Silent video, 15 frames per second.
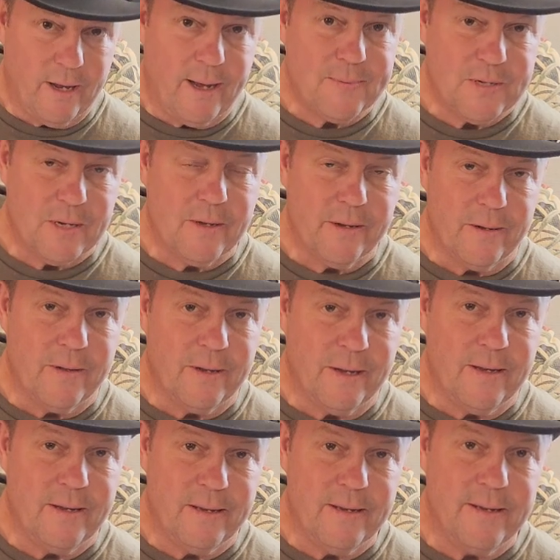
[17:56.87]
absolutely
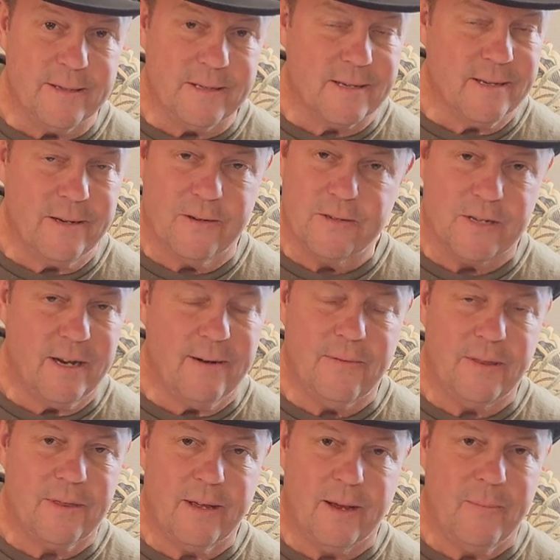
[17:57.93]
he is. He knows
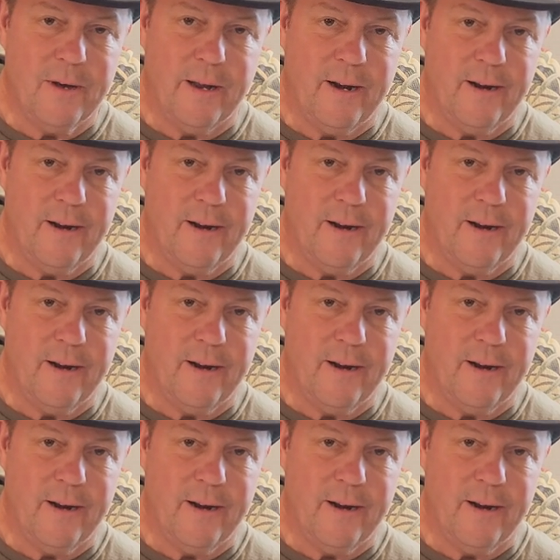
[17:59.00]
everything about